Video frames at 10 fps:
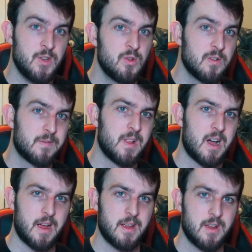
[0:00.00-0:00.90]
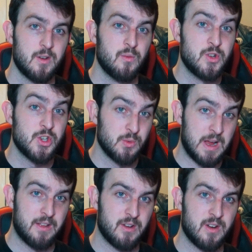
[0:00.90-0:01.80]
If you could fly,
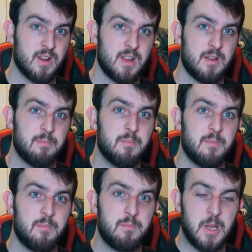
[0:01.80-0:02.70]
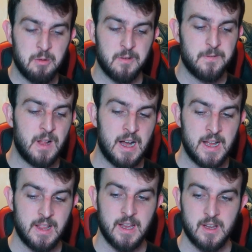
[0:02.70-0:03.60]
would you rather be able to
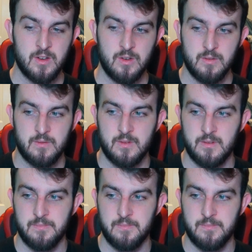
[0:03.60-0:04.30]
fly like,